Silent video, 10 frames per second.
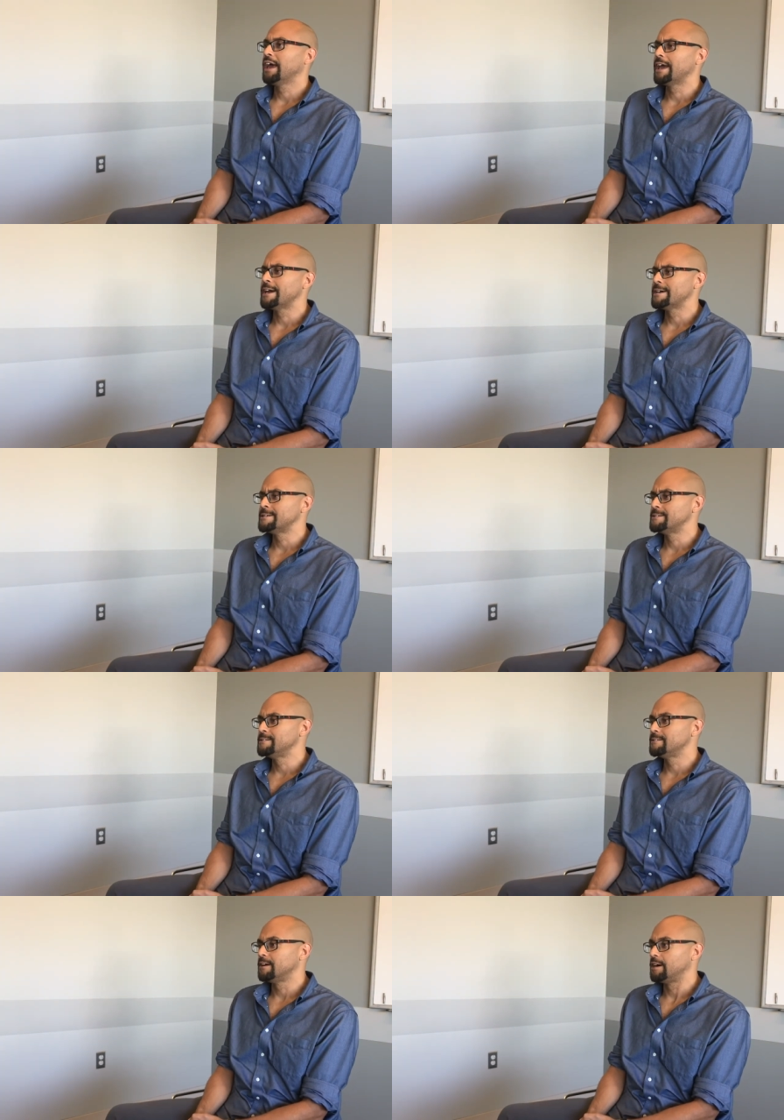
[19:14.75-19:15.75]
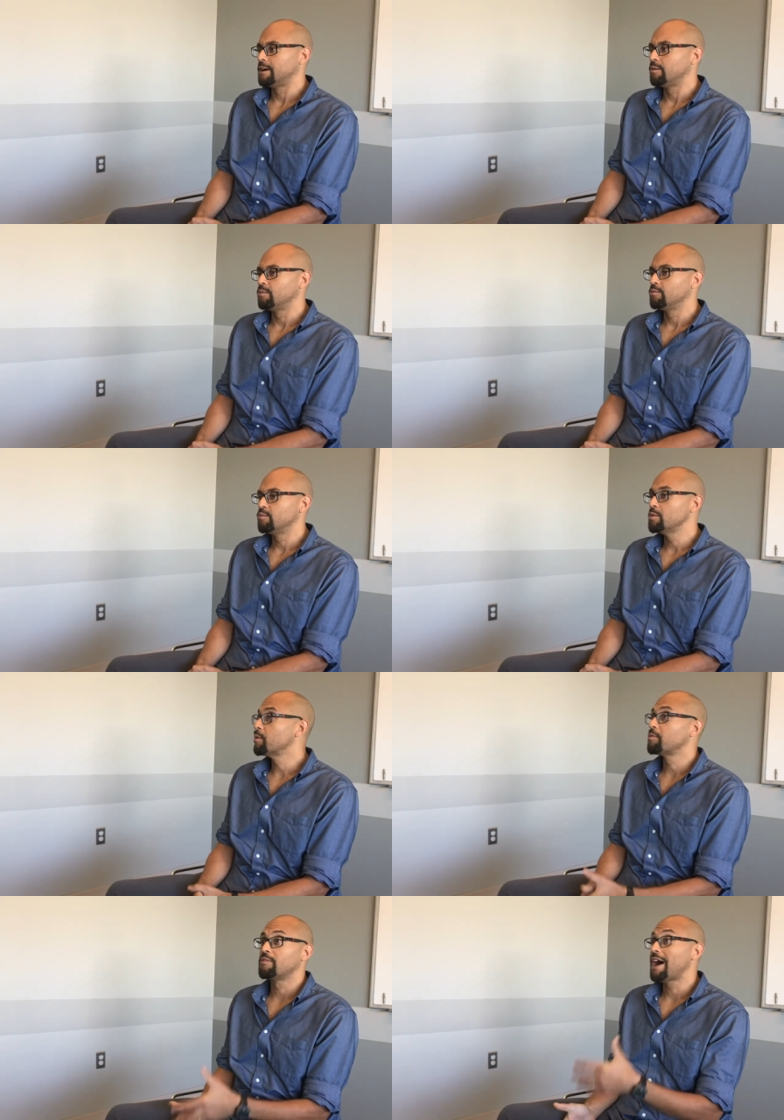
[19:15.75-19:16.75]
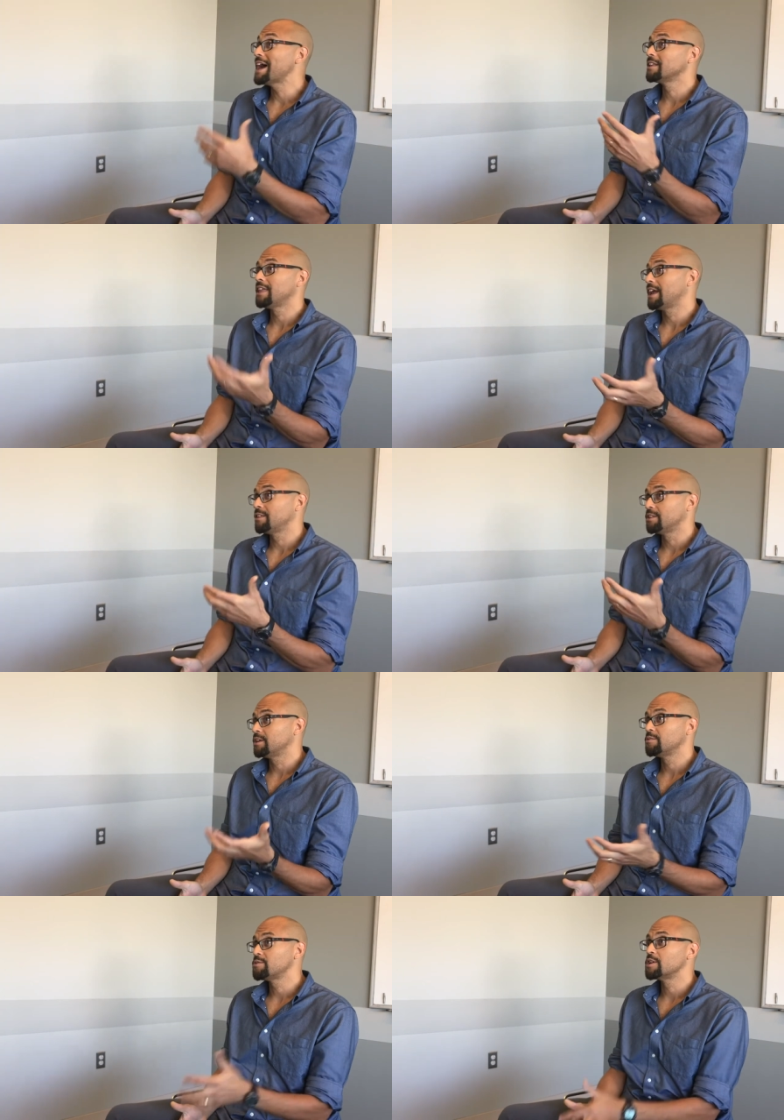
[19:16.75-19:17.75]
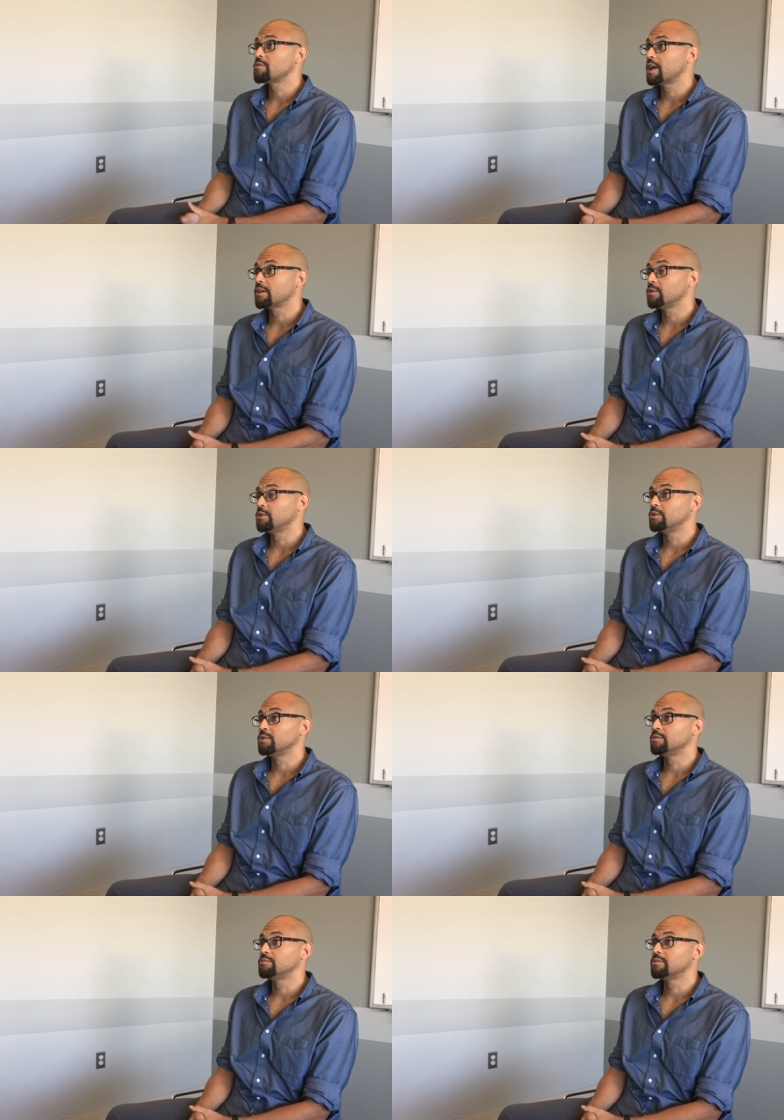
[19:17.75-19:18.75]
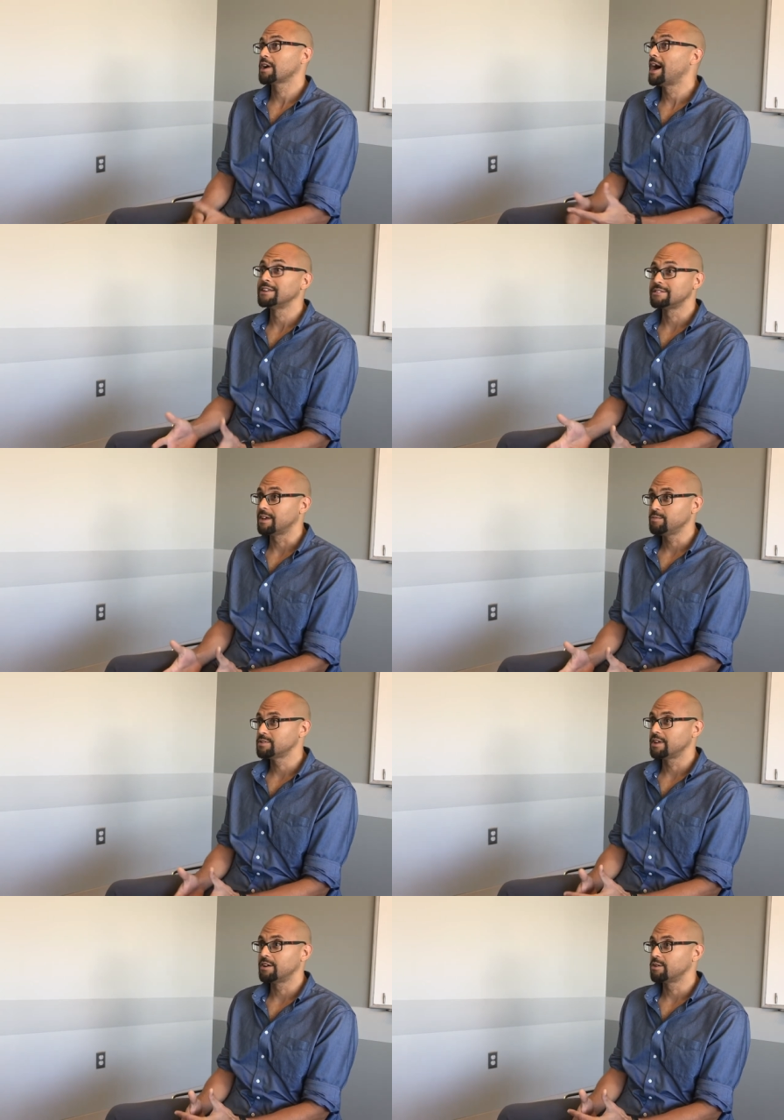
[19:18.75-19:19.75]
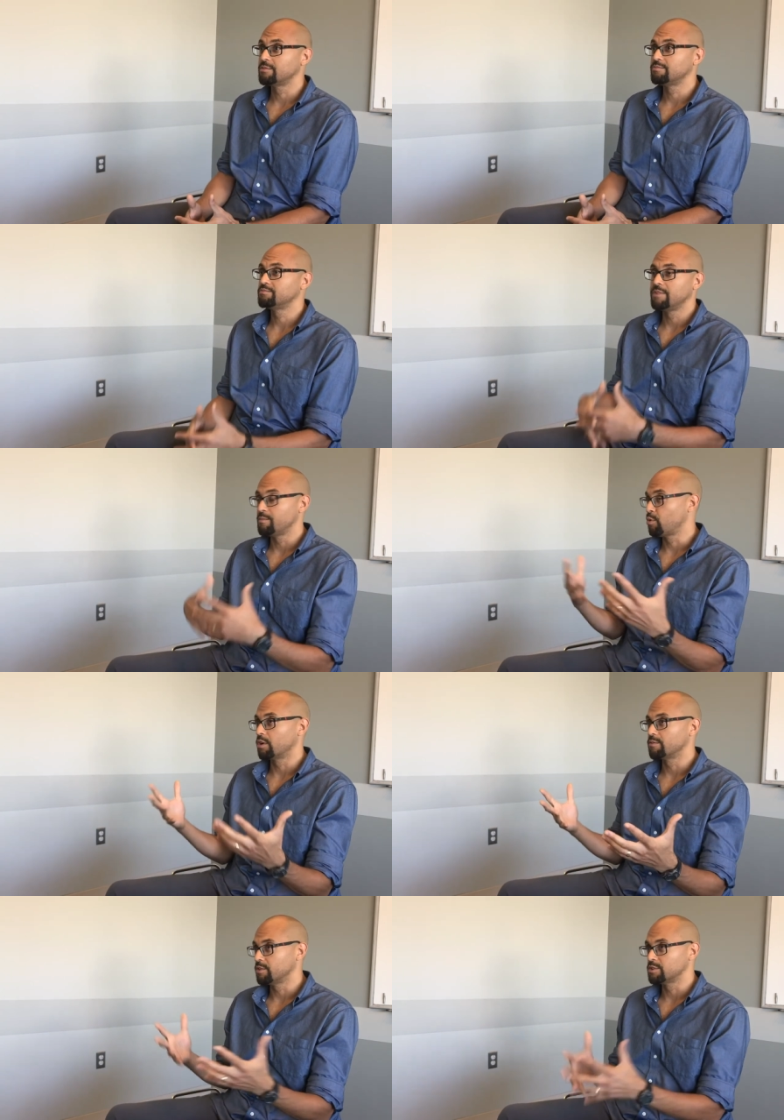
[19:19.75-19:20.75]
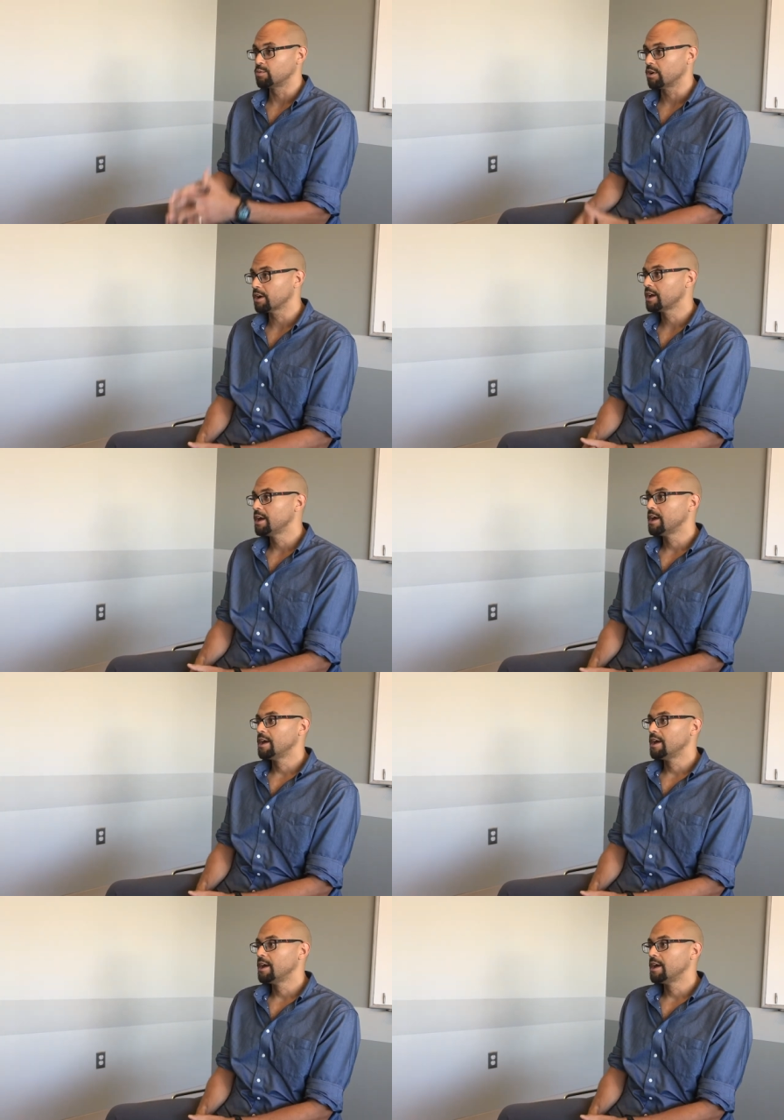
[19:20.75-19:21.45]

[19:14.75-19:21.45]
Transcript: And uh, we would provide a lot of the theoretical concepts that are important for this work,